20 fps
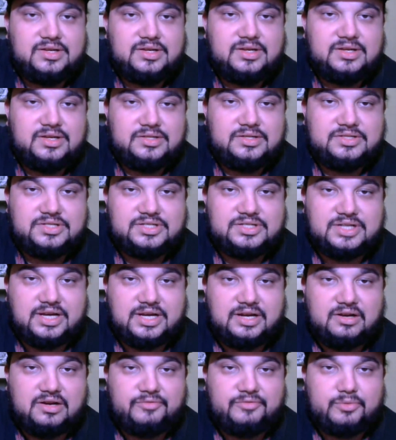Just got
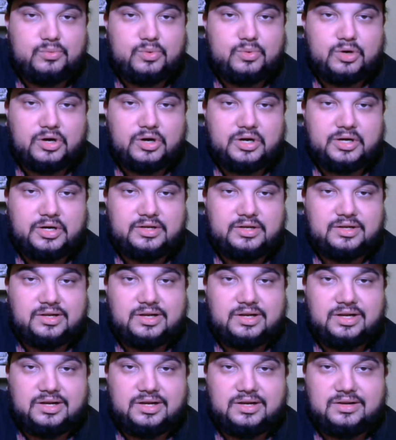off of work.
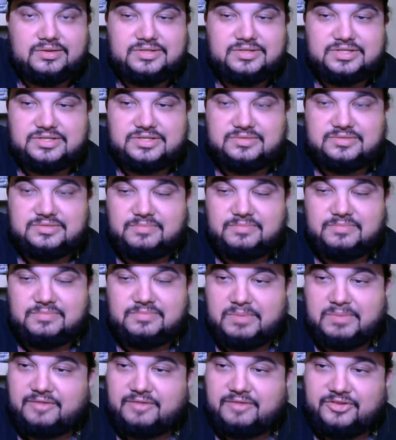Uh, just
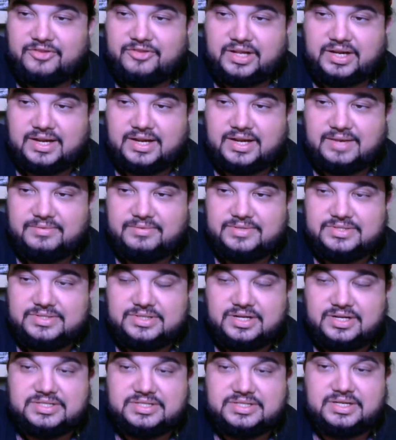man, I feel like I haven't
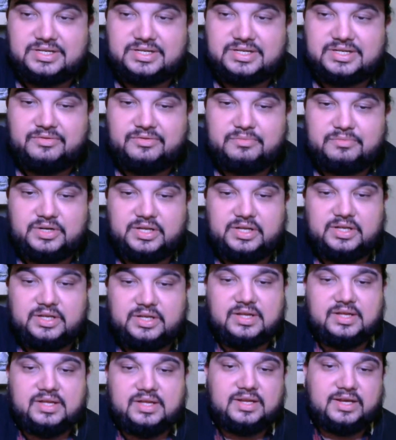talked to everybody
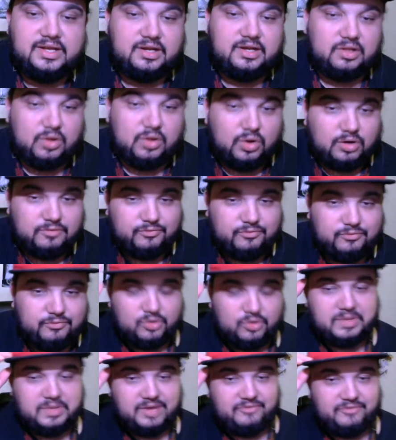in a long
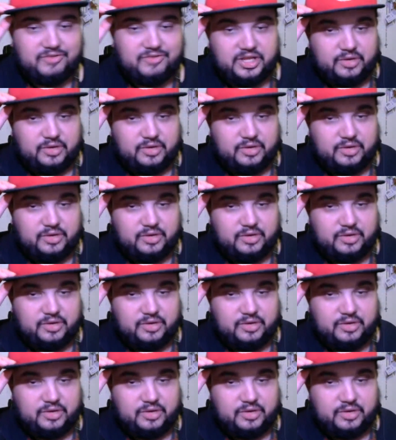format video in a